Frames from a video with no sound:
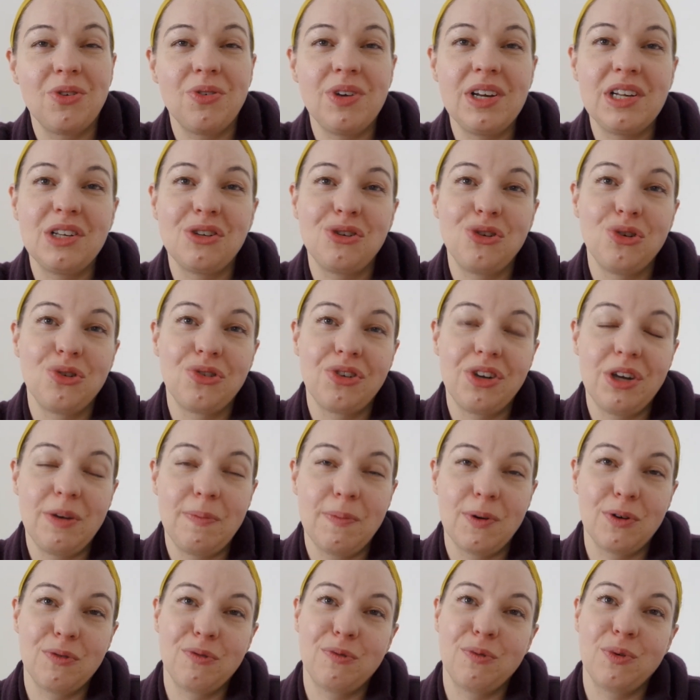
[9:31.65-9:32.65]
Greens usually
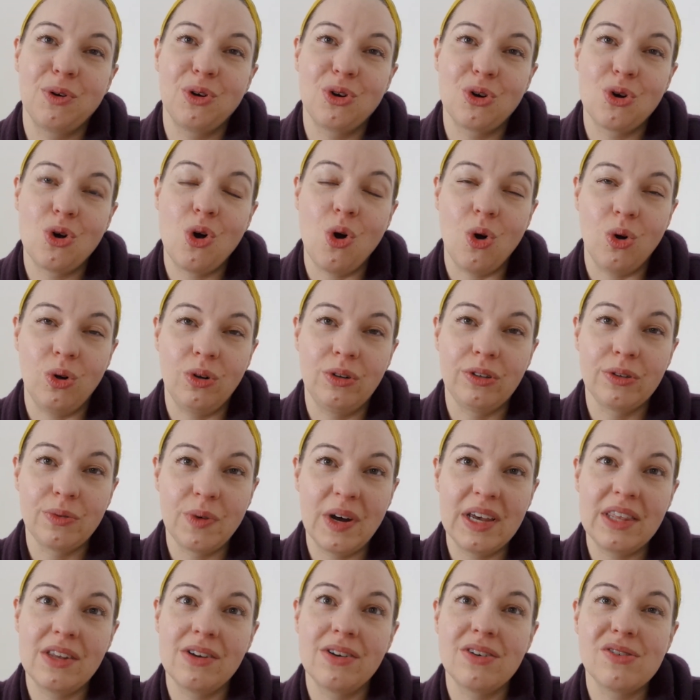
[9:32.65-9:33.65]
prefer cold
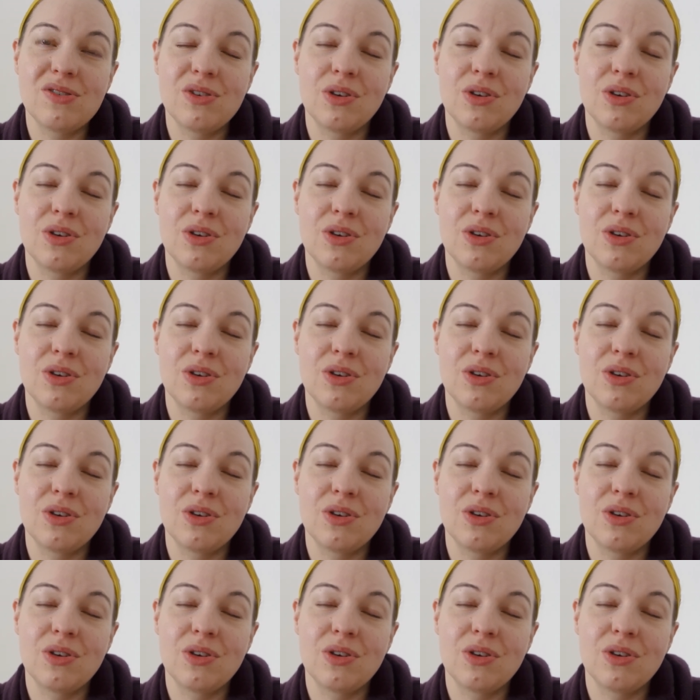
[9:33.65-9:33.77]
weather,